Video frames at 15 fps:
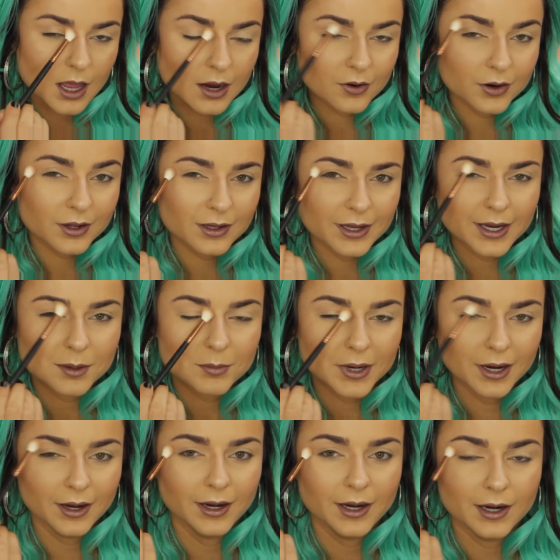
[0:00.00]
How are y'all liking
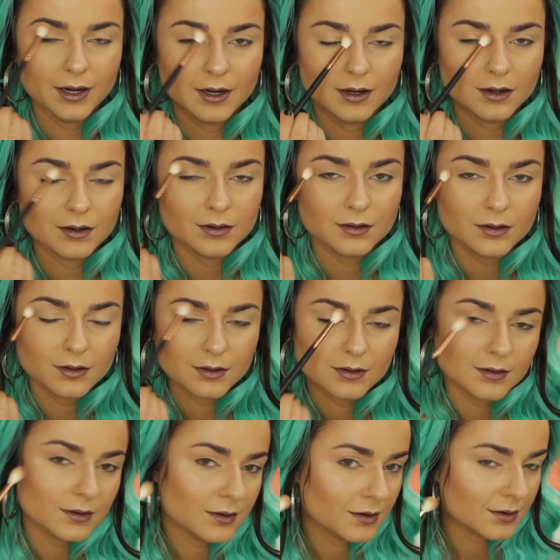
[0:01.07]
my hair?
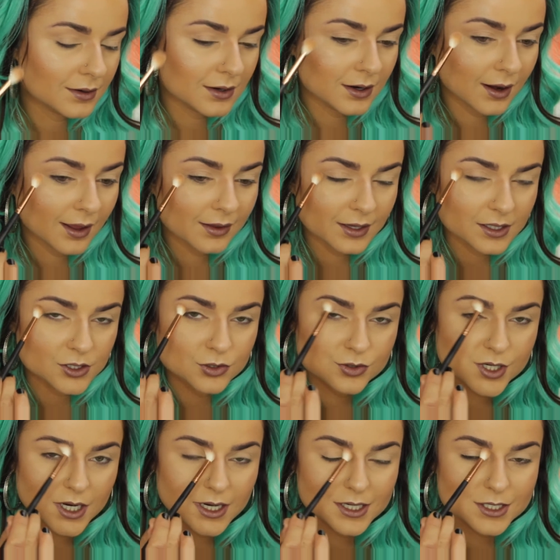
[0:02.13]
I like
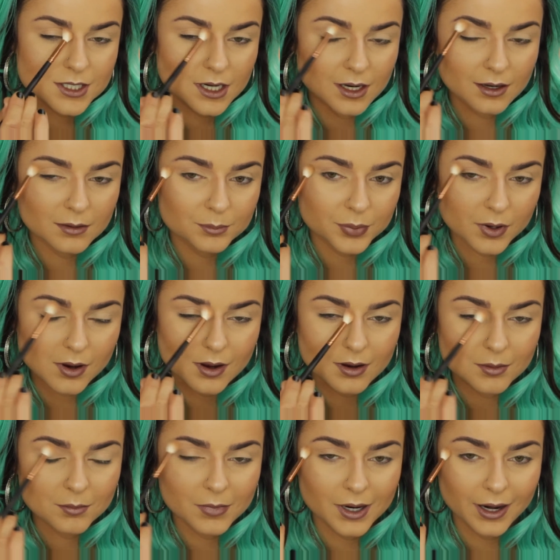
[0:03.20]
to change up
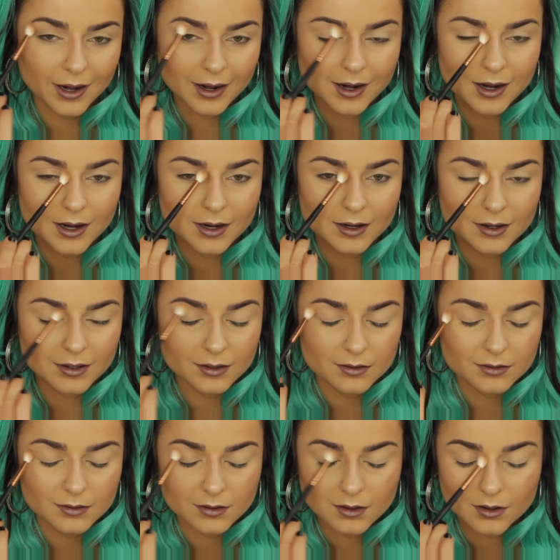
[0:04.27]
my
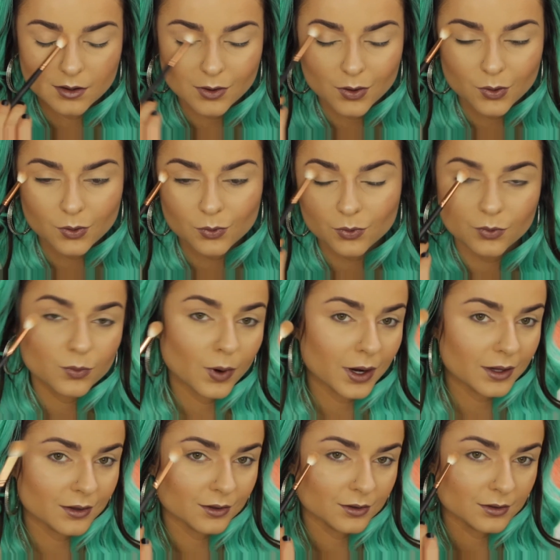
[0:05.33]
hair
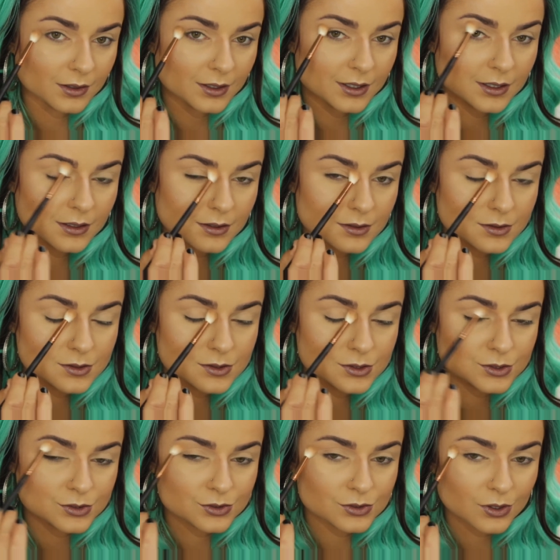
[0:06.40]
regularly,
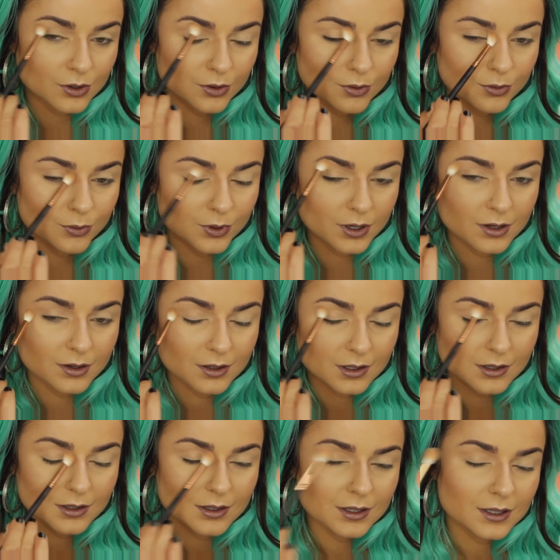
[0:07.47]
so
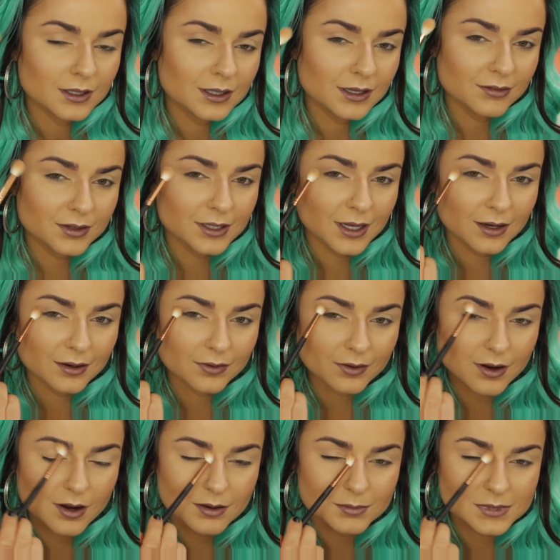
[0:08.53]
leave it down in the
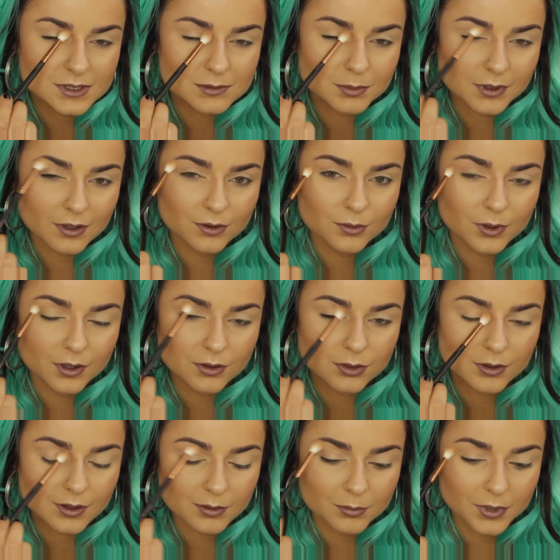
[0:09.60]
comments below what you
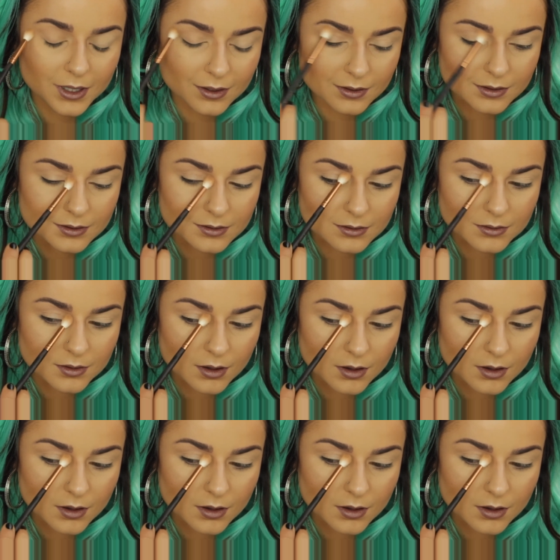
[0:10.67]
think about it.